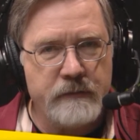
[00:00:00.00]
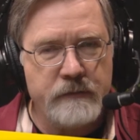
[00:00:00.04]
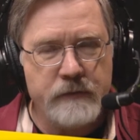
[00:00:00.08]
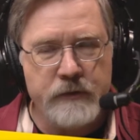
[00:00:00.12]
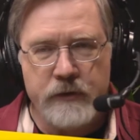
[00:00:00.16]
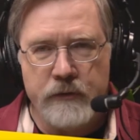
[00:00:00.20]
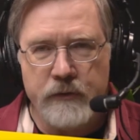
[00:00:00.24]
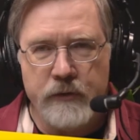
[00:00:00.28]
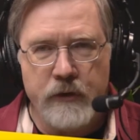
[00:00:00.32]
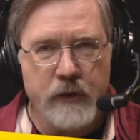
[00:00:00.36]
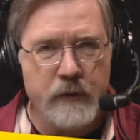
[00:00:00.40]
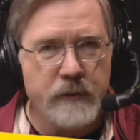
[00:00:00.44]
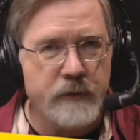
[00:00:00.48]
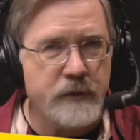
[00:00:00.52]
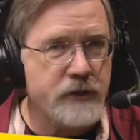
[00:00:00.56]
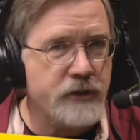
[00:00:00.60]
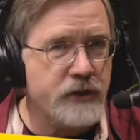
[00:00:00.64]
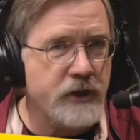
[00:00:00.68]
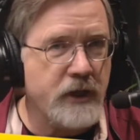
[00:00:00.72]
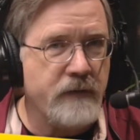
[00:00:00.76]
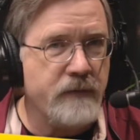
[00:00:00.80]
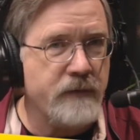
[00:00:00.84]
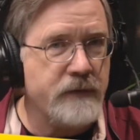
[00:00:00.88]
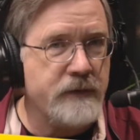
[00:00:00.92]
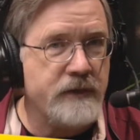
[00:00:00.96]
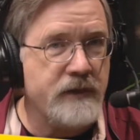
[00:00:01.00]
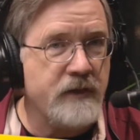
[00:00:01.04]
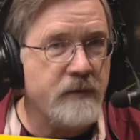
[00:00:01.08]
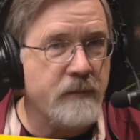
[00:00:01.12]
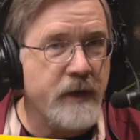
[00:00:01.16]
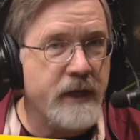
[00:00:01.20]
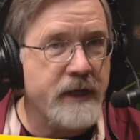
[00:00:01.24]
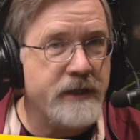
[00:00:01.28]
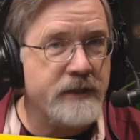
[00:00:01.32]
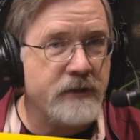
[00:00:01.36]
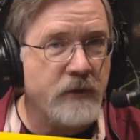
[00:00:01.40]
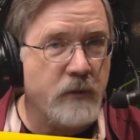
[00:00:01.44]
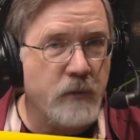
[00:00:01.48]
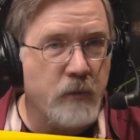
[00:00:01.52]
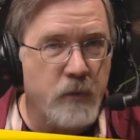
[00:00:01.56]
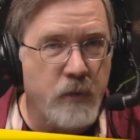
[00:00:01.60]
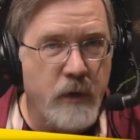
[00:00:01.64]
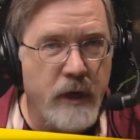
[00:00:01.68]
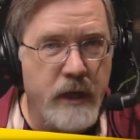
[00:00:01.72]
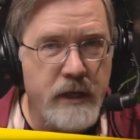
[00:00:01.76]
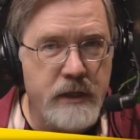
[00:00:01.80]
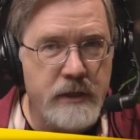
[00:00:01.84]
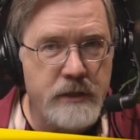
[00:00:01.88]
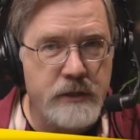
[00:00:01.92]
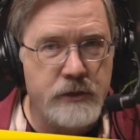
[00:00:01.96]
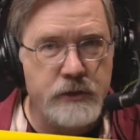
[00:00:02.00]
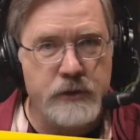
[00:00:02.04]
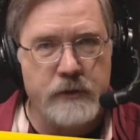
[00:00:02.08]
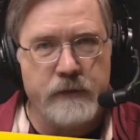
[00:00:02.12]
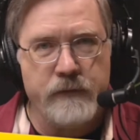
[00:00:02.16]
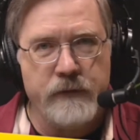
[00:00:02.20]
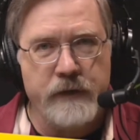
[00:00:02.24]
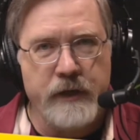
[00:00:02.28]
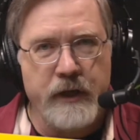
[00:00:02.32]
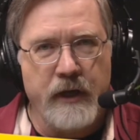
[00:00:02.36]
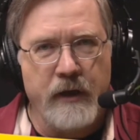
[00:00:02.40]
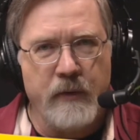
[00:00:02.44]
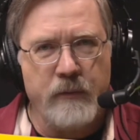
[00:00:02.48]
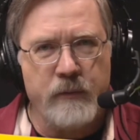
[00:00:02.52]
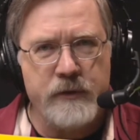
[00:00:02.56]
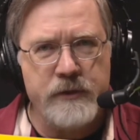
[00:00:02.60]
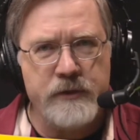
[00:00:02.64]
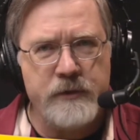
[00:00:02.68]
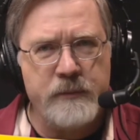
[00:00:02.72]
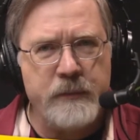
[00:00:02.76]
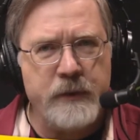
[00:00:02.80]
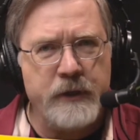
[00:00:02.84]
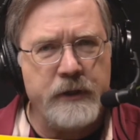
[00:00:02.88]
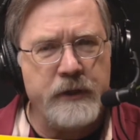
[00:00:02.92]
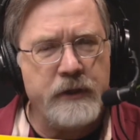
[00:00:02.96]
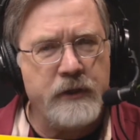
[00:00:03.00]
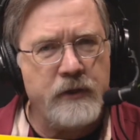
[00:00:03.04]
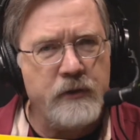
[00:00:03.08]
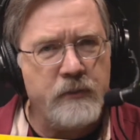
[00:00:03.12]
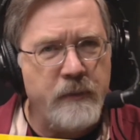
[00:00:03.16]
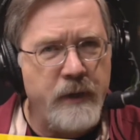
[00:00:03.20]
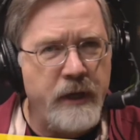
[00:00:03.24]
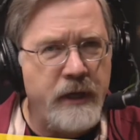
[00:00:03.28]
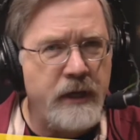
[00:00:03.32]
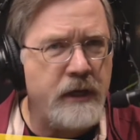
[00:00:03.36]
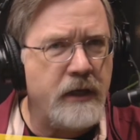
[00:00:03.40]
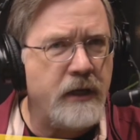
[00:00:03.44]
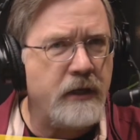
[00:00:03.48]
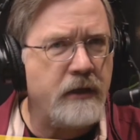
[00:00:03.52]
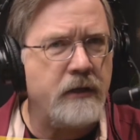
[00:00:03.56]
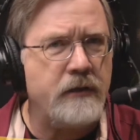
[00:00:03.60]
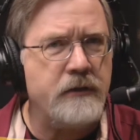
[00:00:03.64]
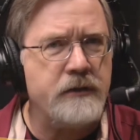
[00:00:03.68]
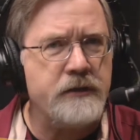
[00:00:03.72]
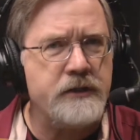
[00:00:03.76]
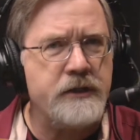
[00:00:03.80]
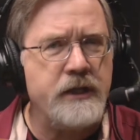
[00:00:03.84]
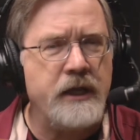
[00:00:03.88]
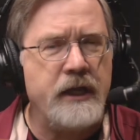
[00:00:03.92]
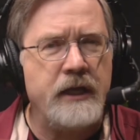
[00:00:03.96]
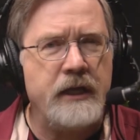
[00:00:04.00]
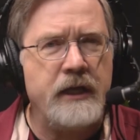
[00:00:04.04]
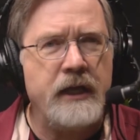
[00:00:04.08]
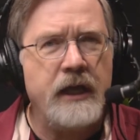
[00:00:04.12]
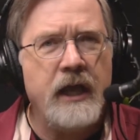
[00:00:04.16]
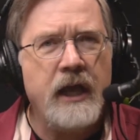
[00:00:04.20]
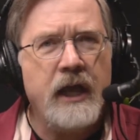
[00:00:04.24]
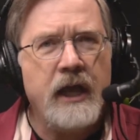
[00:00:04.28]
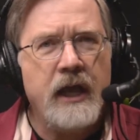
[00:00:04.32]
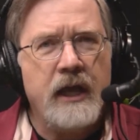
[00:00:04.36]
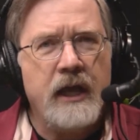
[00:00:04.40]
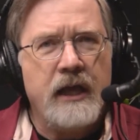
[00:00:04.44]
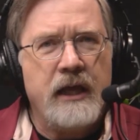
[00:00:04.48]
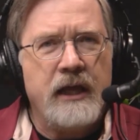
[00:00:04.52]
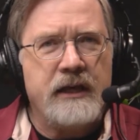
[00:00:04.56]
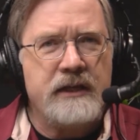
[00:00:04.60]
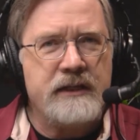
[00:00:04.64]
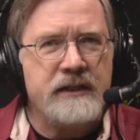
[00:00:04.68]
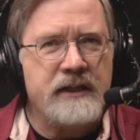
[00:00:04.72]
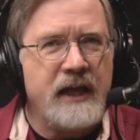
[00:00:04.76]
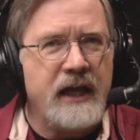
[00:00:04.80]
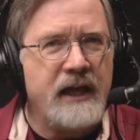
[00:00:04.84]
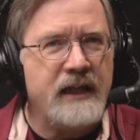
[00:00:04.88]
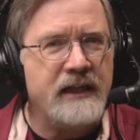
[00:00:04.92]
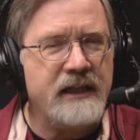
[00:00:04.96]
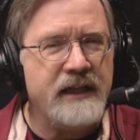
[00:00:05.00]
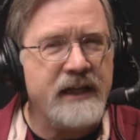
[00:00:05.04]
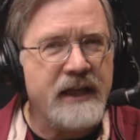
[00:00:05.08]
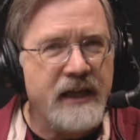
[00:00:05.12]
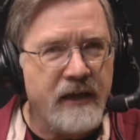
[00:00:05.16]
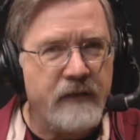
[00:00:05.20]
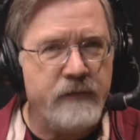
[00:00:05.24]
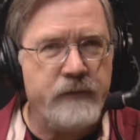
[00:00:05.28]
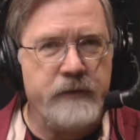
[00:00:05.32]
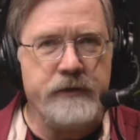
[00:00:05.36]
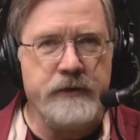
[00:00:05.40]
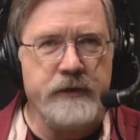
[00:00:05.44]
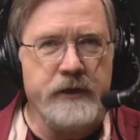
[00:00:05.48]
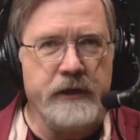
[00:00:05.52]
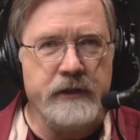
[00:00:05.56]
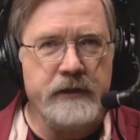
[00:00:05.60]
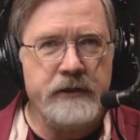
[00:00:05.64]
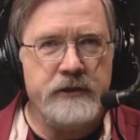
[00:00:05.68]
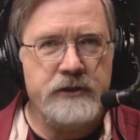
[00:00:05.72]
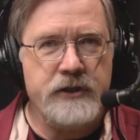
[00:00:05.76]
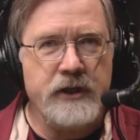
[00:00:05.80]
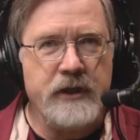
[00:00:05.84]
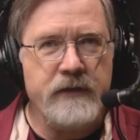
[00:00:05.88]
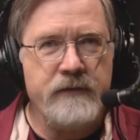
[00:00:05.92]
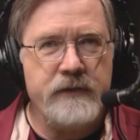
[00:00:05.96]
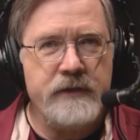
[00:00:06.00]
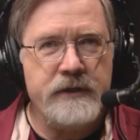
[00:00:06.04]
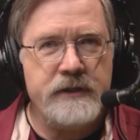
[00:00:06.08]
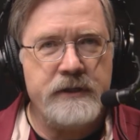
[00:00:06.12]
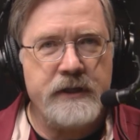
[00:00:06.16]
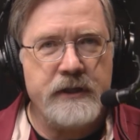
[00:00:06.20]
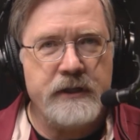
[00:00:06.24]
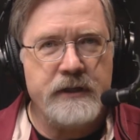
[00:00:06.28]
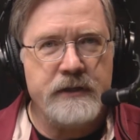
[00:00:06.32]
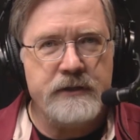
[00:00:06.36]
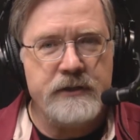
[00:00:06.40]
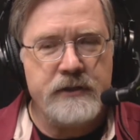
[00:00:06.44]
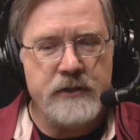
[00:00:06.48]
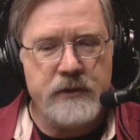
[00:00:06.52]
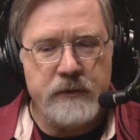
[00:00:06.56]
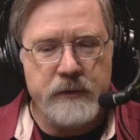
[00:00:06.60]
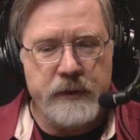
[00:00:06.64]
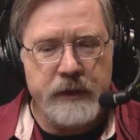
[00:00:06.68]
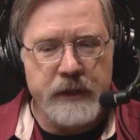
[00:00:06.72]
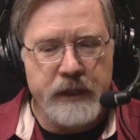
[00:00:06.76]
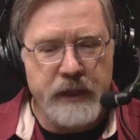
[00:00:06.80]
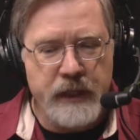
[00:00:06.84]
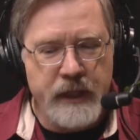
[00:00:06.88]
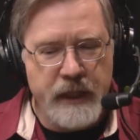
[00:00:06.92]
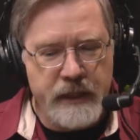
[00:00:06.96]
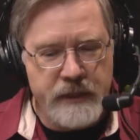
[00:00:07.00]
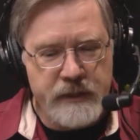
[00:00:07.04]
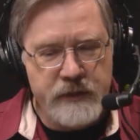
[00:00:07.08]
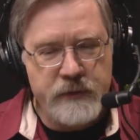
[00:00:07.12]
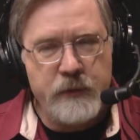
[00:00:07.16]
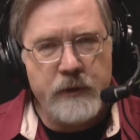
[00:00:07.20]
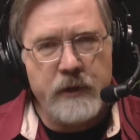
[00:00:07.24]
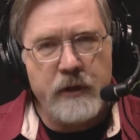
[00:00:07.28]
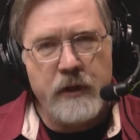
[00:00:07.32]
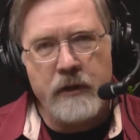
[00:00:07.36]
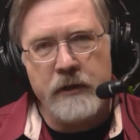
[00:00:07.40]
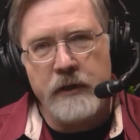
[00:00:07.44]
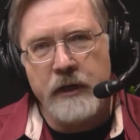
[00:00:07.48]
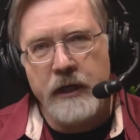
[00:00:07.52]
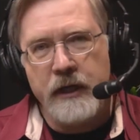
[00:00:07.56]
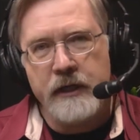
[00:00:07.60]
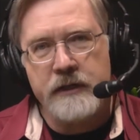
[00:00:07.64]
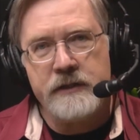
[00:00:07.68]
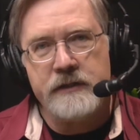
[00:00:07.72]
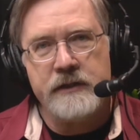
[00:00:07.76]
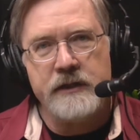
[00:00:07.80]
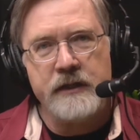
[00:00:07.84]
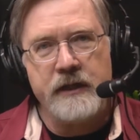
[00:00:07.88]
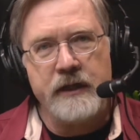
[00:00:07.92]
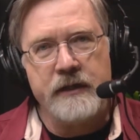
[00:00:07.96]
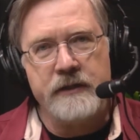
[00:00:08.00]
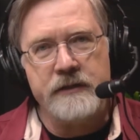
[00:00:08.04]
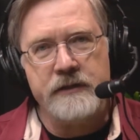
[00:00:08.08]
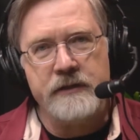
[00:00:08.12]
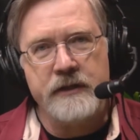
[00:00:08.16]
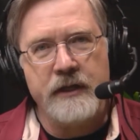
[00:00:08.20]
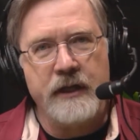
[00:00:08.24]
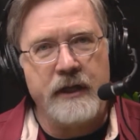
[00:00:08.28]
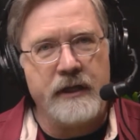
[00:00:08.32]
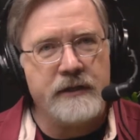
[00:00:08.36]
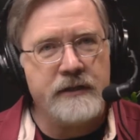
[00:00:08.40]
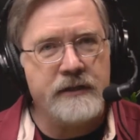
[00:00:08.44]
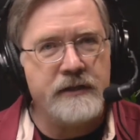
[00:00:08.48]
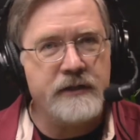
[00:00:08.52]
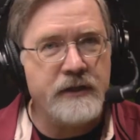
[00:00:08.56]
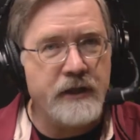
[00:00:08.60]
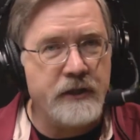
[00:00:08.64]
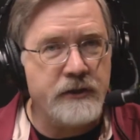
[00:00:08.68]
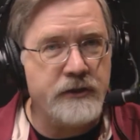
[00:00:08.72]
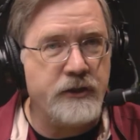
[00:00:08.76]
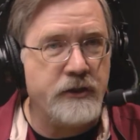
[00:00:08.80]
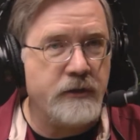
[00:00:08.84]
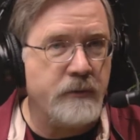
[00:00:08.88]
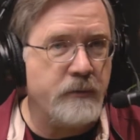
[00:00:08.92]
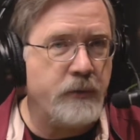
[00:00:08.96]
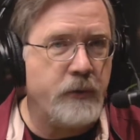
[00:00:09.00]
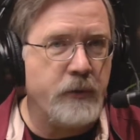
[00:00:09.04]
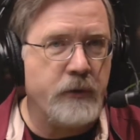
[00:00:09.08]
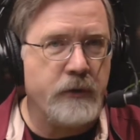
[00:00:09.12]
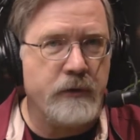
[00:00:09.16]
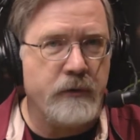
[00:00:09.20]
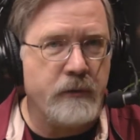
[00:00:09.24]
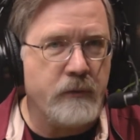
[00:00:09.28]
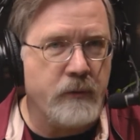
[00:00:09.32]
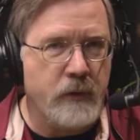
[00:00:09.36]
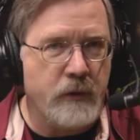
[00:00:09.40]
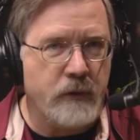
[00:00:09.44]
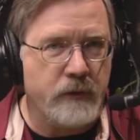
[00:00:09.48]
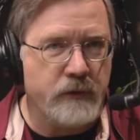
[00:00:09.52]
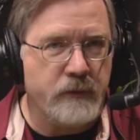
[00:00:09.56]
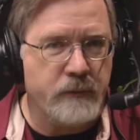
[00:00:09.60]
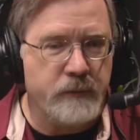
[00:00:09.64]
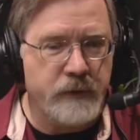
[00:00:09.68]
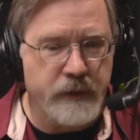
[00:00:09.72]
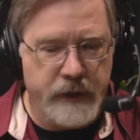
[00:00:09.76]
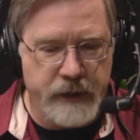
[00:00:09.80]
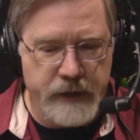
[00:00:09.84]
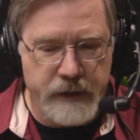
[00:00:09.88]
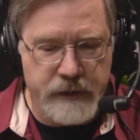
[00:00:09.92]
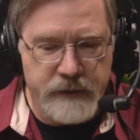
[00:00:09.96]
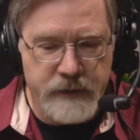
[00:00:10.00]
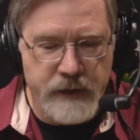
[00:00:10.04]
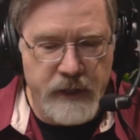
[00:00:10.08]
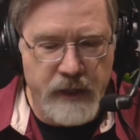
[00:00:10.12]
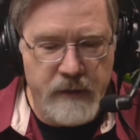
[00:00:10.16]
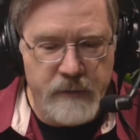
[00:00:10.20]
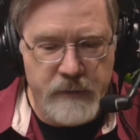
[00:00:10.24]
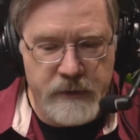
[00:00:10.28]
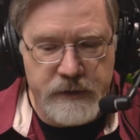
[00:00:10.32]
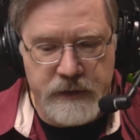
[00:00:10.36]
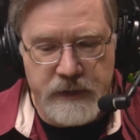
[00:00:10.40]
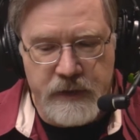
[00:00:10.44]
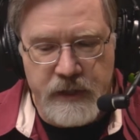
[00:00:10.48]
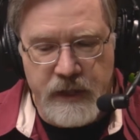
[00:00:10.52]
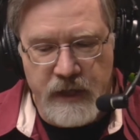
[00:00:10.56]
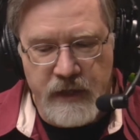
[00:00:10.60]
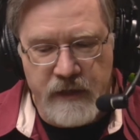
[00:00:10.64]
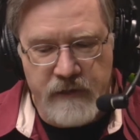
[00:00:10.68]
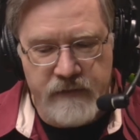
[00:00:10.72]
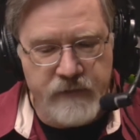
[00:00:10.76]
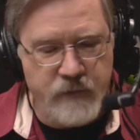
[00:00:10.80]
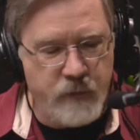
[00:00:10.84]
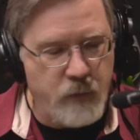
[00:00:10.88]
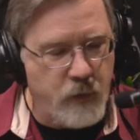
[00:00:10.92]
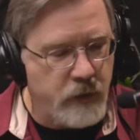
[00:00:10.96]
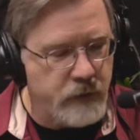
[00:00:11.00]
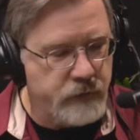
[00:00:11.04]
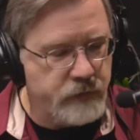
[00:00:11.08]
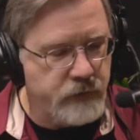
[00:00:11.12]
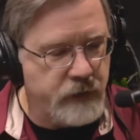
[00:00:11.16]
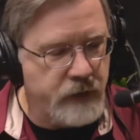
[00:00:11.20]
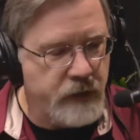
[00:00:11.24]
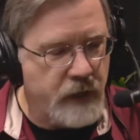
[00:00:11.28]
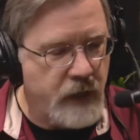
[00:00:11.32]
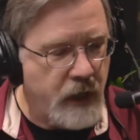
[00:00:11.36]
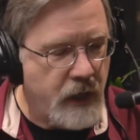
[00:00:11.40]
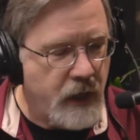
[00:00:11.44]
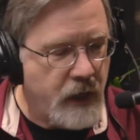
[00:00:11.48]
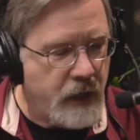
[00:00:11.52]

You know that JVC makes a range of cameras, but you may not understand exactly everything that JVC is doing, and that's where our next guest has such an important role to play. His name is Dave Walton.